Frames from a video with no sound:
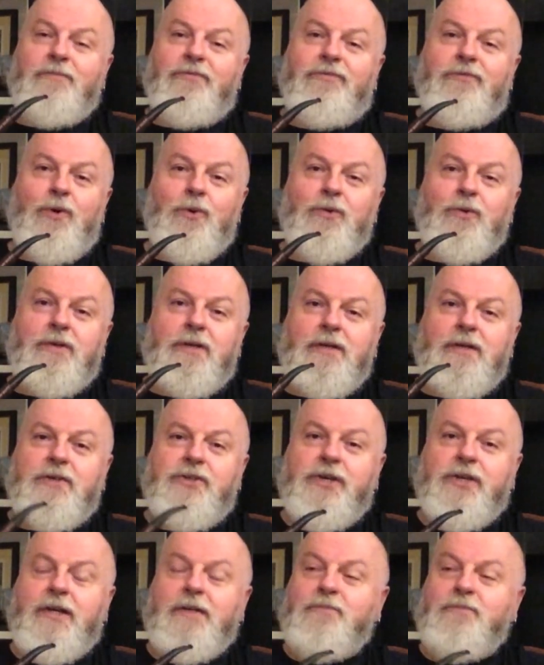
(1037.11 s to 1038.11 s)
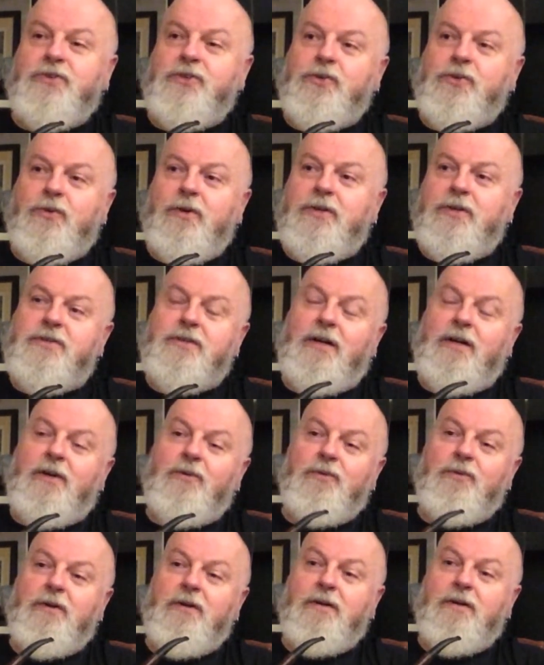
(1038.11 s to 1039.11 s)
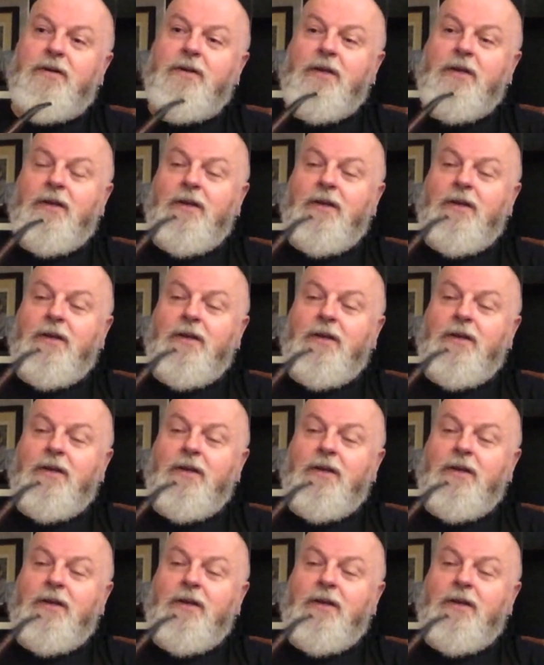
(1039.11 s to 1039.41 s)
Faulkner, James Joyce, the whole lot.